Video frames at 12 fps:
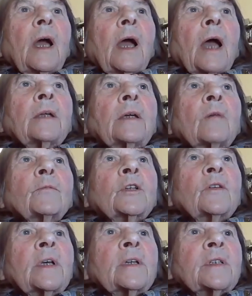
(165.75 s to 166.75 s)
And up
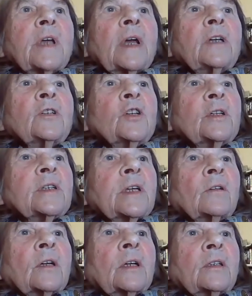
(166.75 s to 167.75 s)
to this day, she
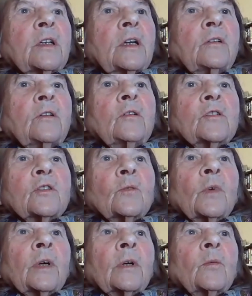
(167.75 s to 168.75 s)
still continues to
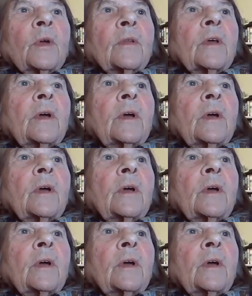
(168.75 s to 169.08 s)
work with